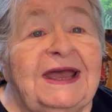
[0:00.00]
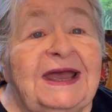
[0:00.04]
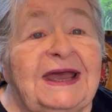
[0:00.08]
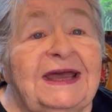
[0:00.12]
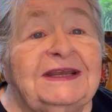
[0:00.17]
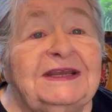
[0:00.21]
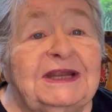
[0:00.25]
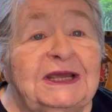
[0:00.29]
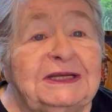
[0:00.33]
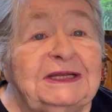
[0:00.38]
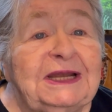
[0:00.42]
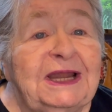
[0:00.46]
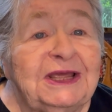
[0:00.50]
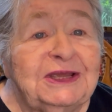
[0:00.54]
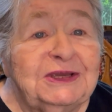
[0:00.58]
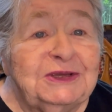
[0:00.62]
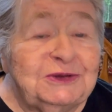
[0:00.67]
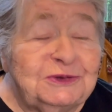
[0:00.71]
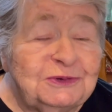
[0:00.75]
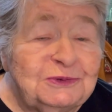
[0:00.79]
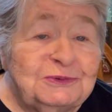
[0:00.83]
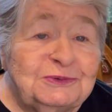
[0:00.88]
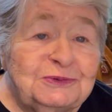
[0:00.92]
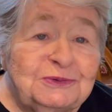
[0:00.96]
And I'd
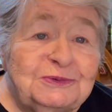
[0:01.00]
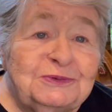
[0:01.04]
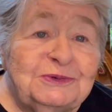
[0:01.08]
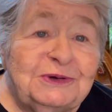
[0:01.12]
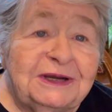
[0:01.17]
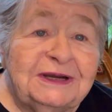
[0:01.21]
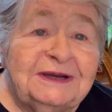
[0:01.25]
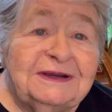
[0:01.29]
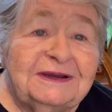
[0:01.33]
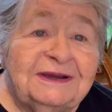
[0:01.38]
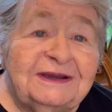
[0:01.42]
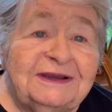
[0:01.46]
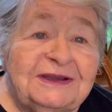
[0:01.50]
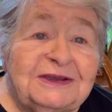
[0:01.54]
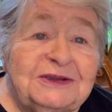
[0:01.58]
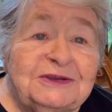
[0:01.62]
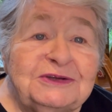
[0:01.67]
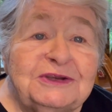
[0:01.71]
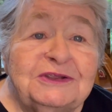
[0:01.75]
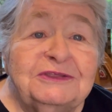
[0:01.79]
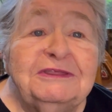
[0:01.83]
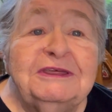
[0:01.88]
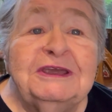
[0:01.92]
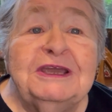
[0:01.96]
like you
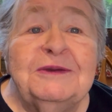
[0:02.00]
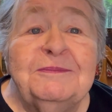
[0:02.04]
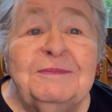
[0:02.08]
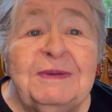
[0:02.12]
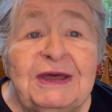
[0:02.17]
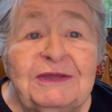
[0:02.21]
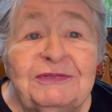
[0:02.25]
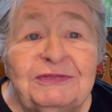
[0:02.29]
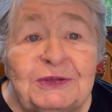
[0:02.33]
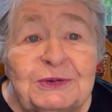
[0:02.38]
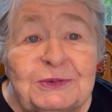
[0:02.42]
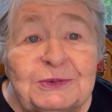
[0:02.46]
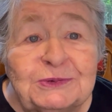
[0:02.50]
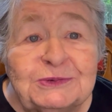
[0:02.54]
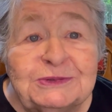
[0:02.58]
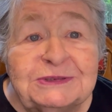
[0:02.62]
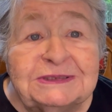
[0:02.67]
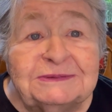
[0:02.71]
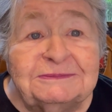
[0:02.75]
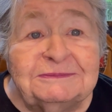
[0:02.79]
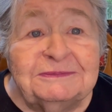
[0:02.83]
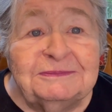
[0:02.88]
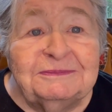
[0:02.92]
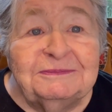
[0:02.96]
to think about
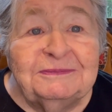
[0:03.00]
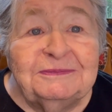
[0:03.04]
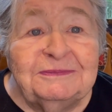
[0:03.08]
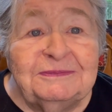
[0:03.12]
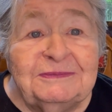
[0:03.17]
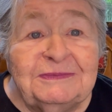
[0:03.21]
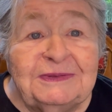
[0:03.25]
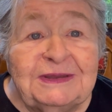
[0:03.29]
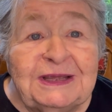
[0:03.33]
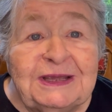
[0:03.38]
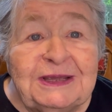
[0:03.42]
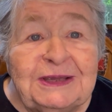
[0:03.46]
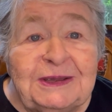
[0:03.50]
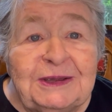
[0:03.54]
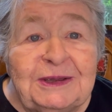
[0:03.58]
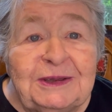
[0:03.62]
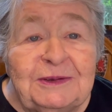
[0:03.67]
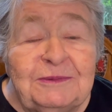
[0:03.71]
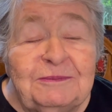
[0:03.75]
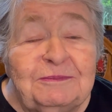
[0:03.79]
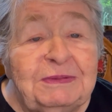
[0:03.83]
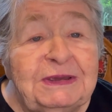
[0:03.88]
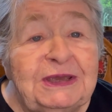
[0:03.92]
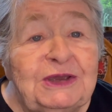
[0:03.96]
those,
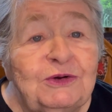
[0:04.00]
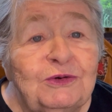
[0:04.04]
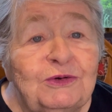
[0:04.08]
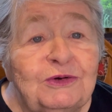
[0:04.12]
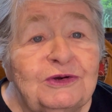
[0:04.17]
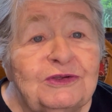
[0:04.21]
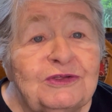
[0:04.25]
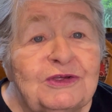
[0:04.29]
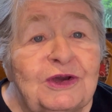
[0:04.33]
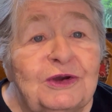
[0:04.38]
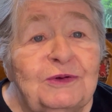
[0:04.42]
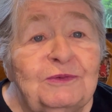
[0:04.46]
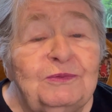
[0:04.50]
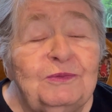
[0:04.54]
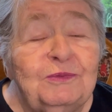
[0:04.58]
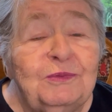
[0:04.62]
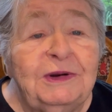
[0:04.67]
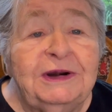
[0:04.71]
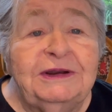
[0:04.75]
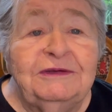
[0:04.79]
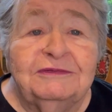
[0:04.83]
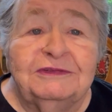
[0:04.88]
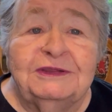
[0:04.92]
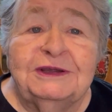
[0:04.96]
because
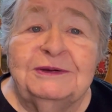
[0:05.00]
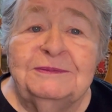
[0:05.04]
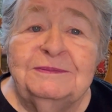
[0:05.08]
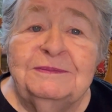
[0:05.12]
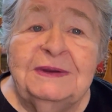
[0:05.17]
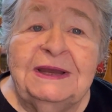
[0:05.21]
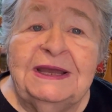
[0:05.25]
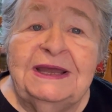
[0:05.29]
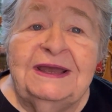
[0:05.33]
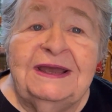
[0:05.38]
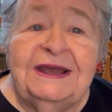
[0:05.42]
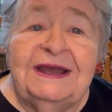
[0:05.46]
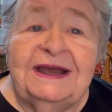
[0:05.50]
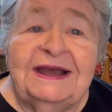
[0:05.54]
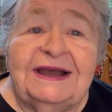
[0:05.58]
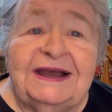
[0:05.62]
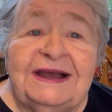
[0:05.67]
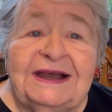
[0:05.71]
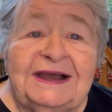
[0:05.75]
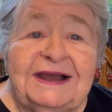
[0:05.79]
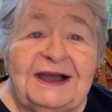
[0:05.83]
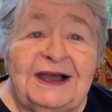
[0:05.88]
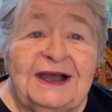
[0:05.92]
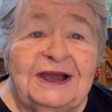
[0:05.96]
one of them
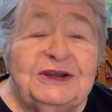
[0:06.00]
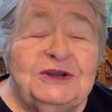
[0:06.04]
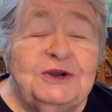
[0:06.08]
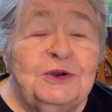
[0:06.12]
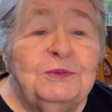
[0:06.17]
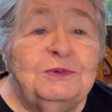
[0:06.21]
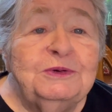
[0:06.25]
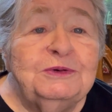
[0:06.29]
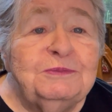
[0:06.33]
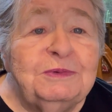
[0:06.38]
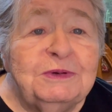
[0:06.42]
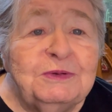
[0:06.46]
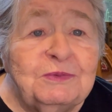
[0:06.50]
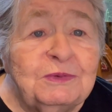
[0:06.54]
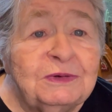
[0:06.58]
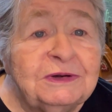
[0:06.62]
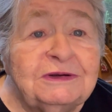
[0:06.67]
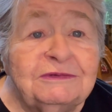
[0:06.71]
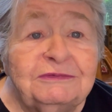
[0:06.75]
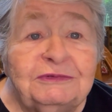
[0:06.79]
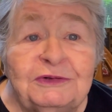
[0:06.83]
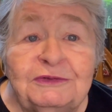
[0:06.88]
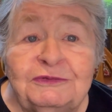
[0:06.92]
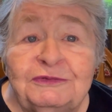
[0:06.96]
I know would be
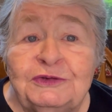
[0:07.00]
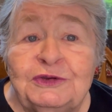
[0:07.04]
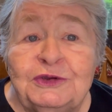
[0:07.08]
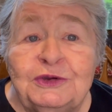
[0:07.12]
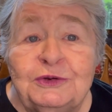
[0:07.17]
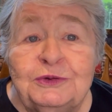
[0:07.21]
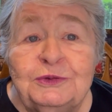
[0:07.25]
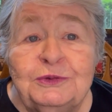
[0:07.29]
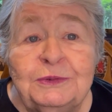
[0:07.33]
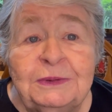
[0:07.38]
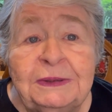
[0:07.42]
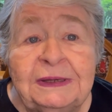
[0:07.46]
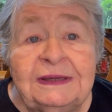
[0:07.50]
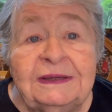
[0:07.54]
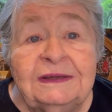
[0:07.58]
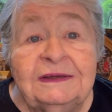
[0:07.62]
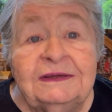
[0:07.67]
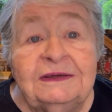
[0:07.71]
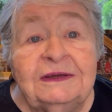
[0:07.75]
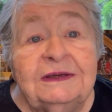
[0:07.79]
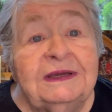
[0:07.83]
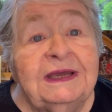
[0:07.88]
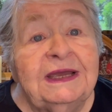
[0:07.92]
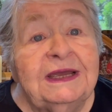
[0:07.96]
wonderful for you
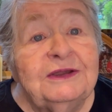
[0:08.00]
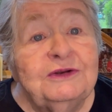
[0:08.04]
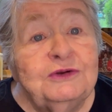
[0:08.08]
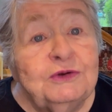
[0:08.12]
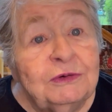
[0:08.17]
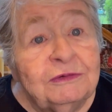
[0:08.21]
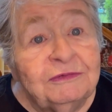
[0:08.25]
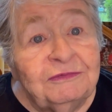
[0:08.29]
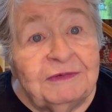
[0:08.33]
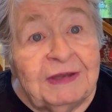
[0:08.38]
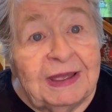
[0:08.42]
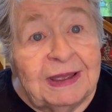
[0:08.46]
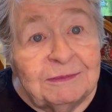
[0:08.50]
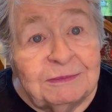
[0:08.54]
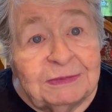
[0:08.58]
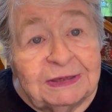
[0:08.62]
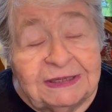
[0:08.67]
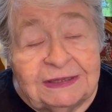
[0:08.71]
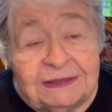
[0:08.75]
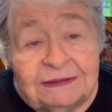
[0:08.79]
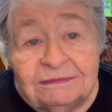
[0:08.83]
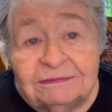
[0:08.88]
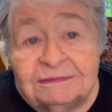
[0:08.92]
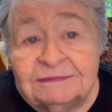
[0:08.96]
and your
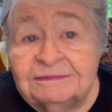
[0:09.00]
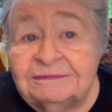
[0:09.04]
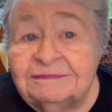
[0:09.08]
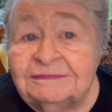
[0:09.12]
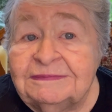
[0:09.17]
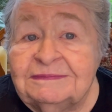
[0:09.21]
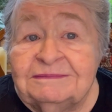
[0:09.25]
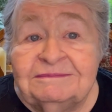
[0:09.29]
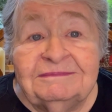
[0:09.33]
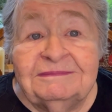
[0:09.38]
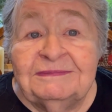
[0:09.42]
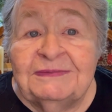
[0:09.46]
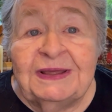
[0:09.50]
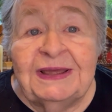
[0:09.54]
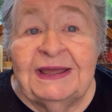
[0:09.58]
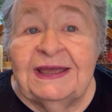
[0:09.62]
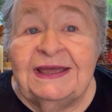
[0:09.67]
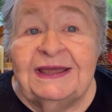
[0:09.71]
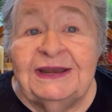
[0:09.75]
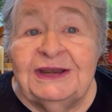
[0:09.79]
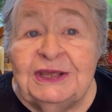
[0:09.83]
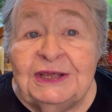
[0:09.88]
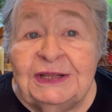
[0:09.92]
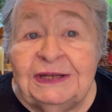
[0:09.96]
family,
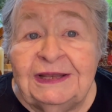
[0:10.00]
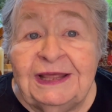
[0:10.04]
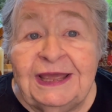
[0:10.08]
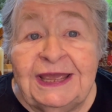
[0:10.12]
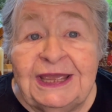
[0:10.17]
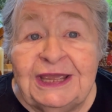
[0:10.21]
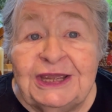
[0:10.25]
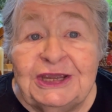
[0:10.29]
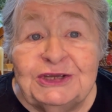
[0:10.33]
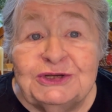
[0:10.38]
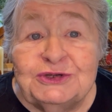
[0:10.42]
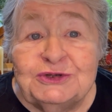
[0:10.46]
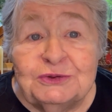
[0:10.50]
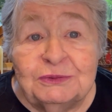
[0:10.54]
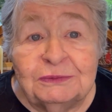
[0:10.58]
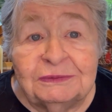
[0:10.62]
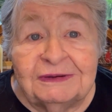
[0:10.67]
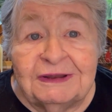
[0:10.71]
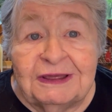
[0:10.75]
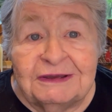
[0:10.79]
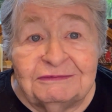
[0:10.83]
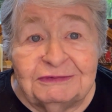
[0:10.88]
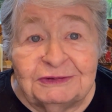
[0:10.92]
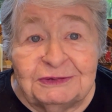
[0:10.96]
any age or
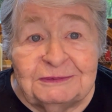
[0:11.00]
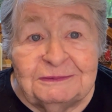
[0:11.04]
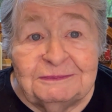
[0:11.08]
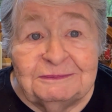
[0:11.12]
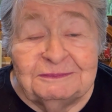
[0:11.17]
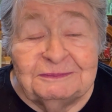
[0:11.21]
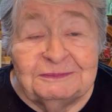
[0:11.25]
level.